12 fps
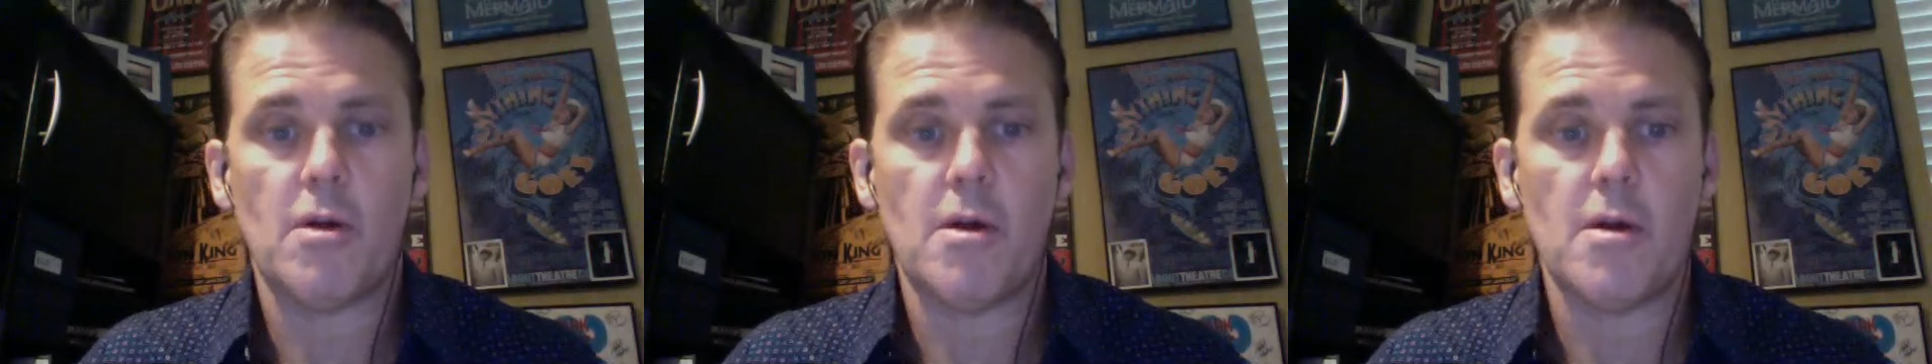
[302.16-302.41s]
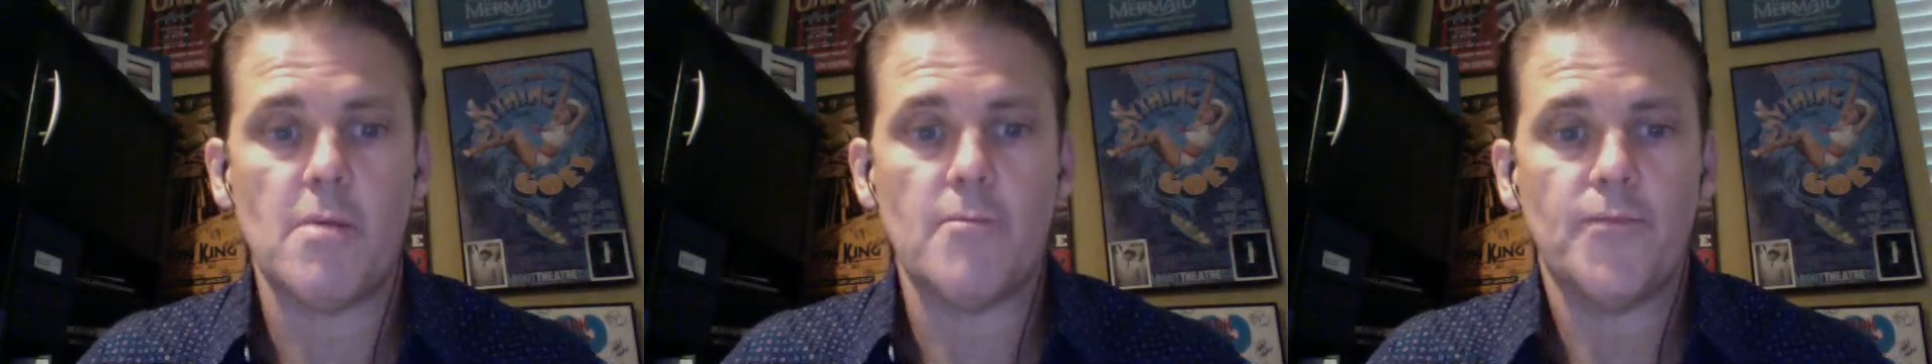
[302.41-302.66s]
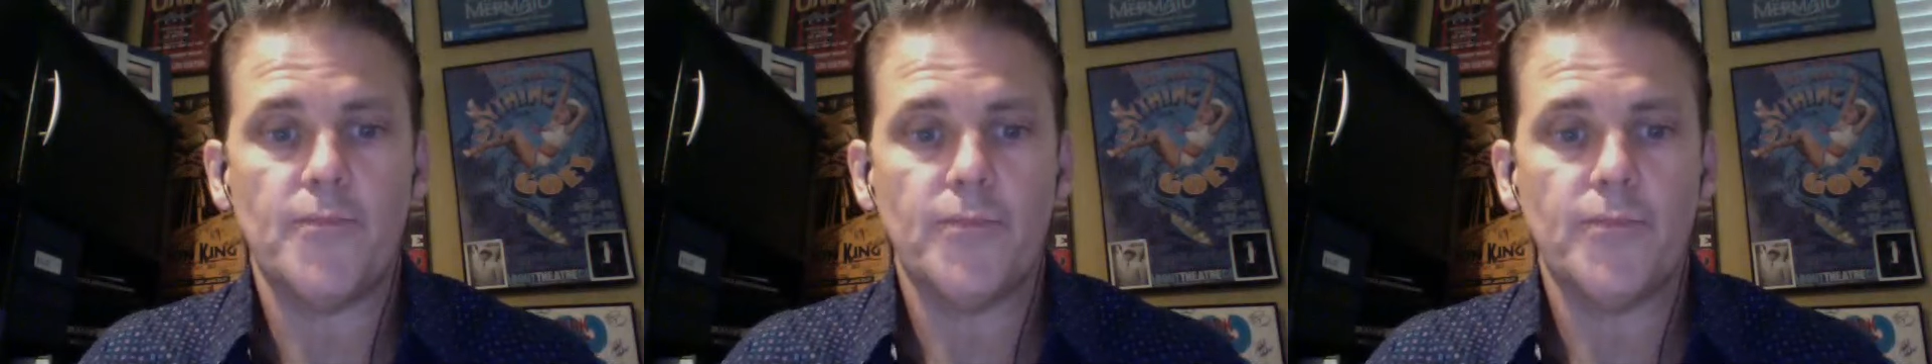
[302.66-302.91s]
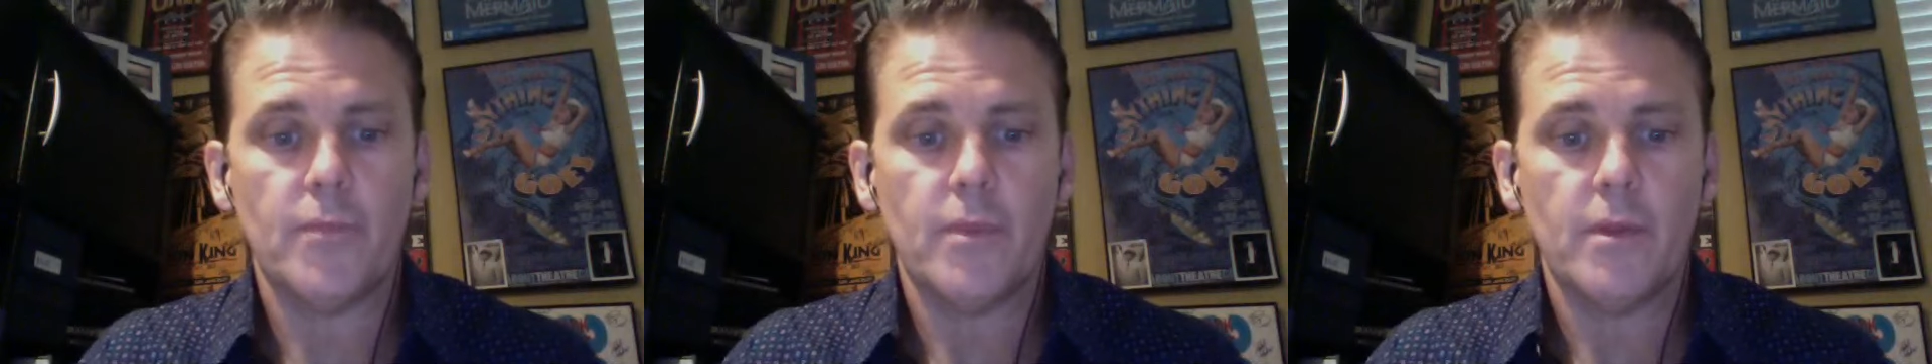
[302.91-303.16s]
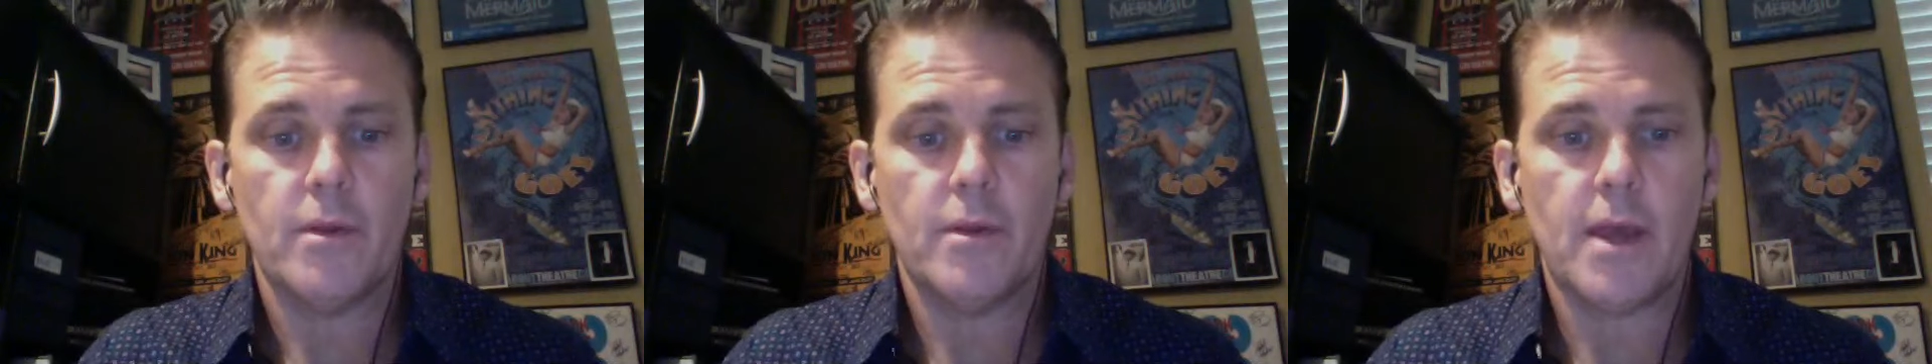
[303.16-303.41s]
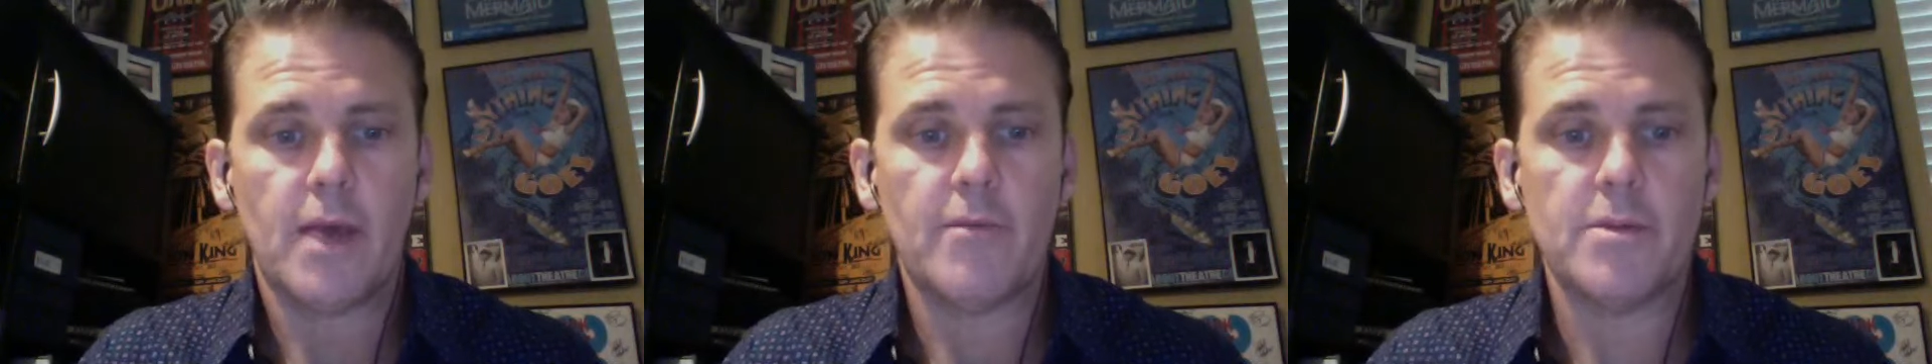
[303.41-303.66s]
um,
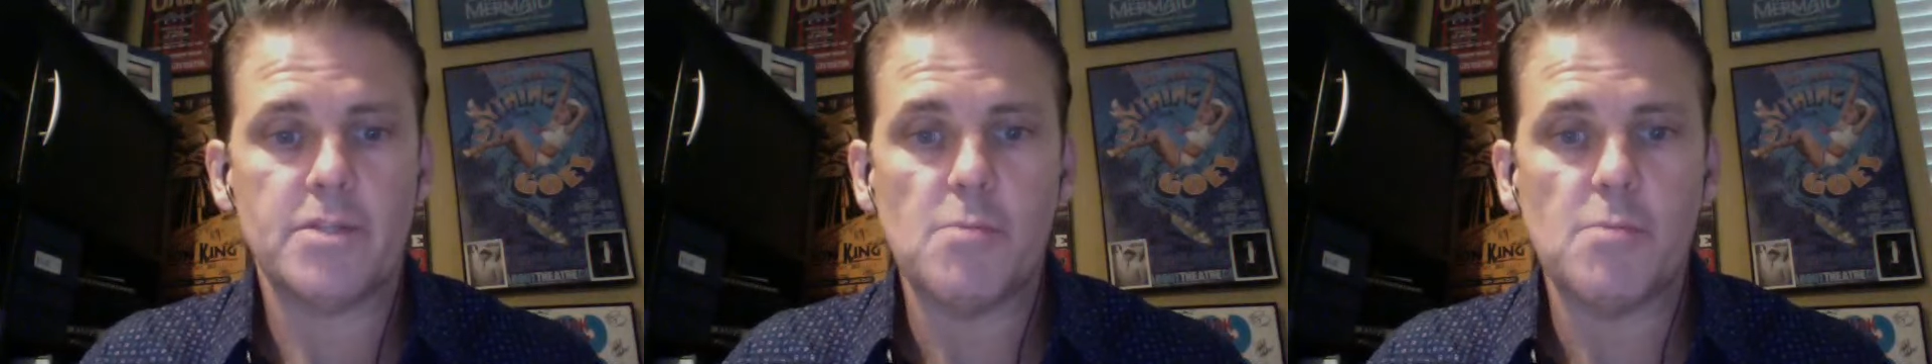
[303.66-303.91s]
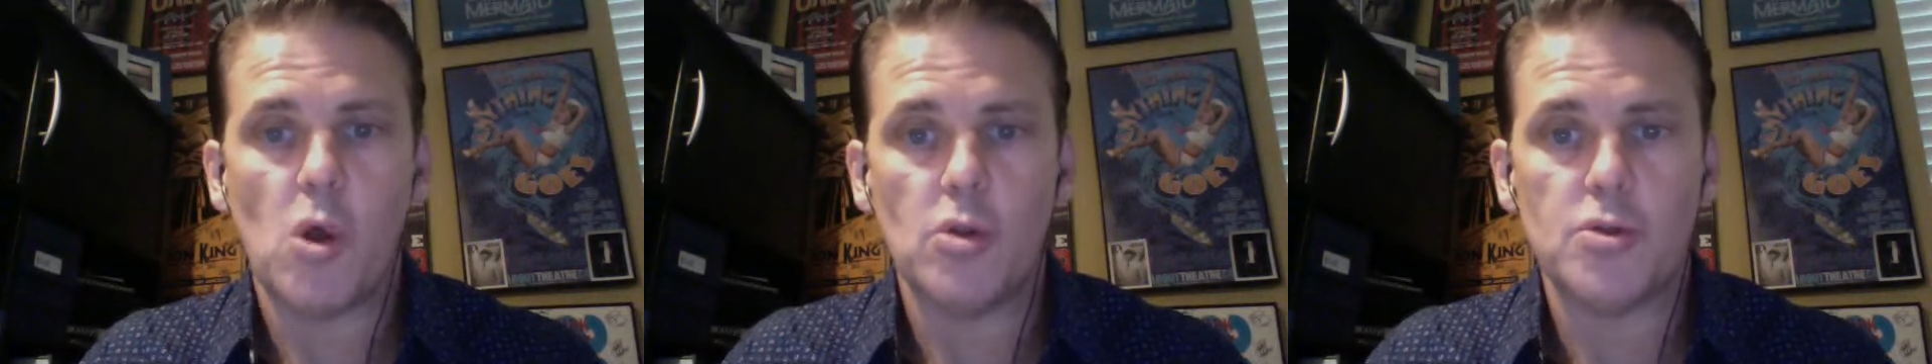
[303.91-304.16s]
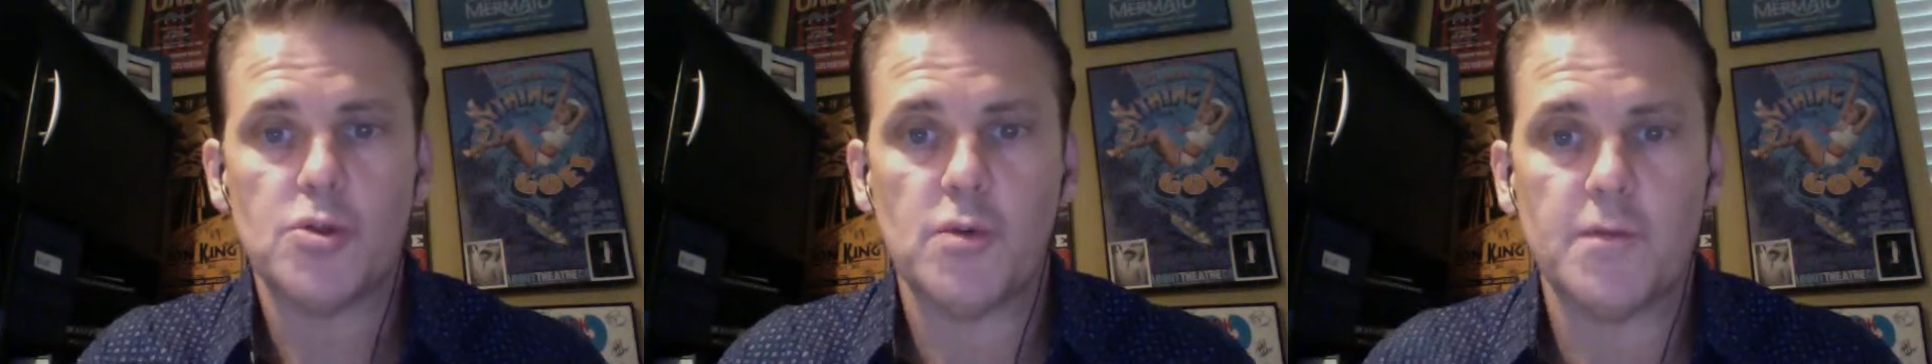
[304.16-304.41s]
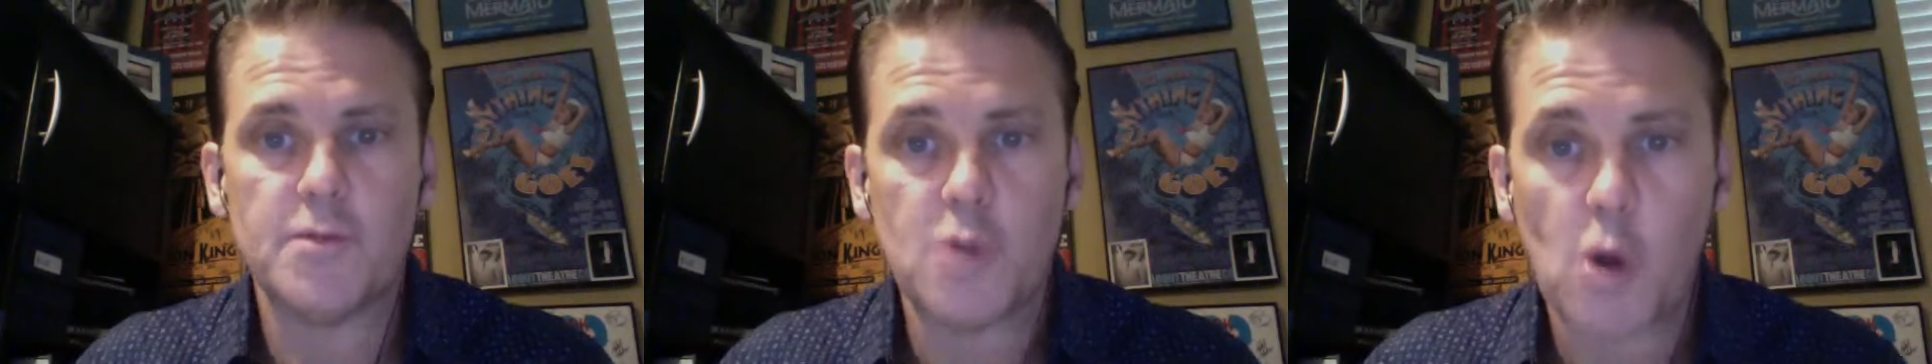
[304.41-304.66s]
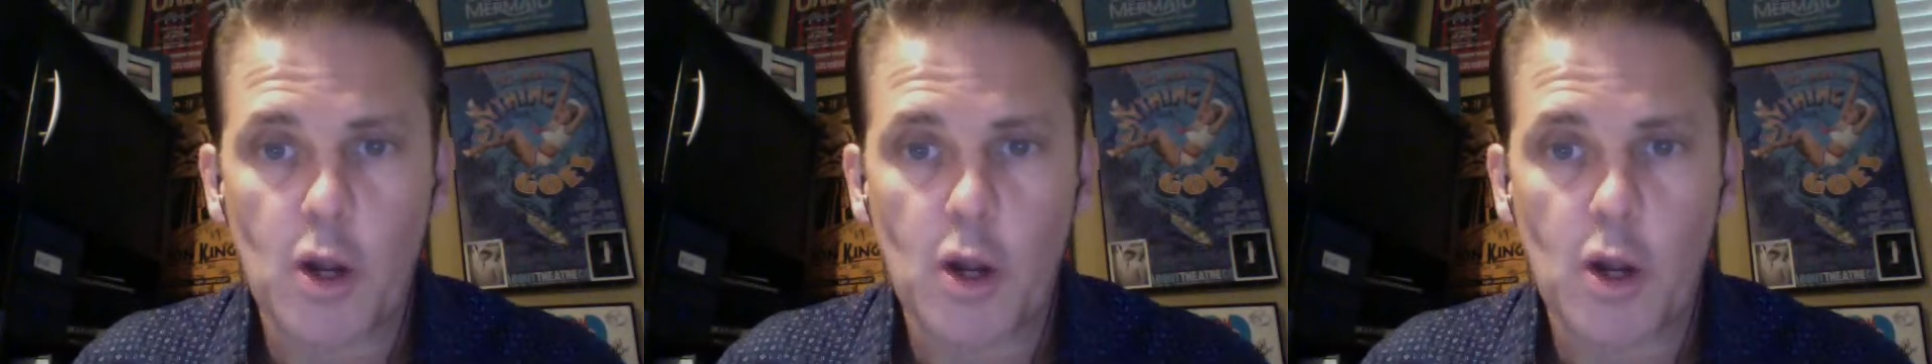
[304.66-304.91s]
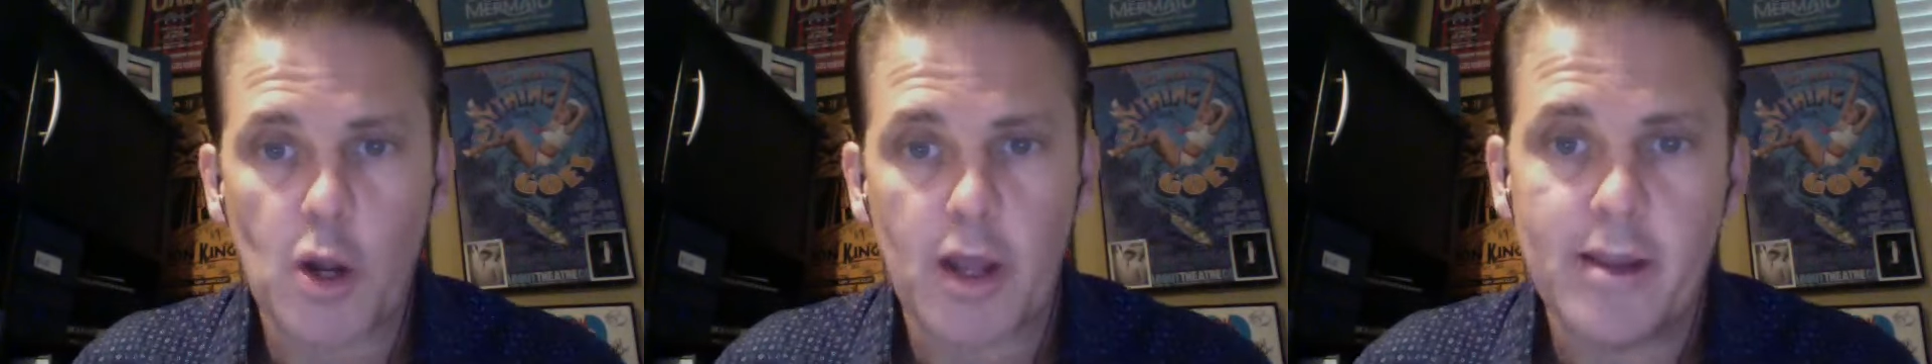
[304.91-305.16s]
have a smaller sort of
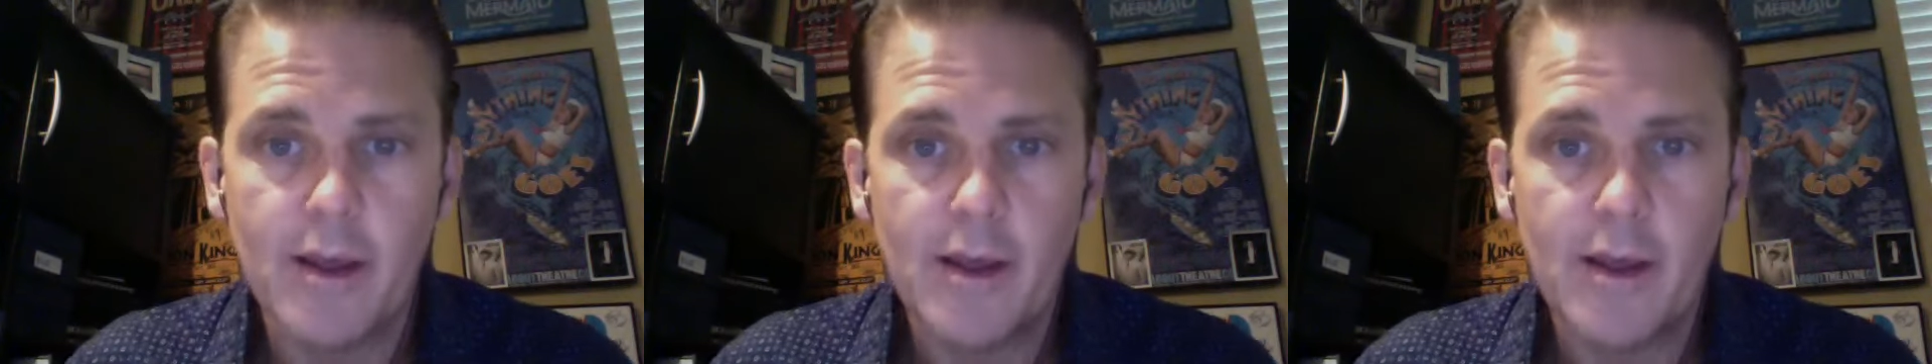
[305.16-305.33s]
target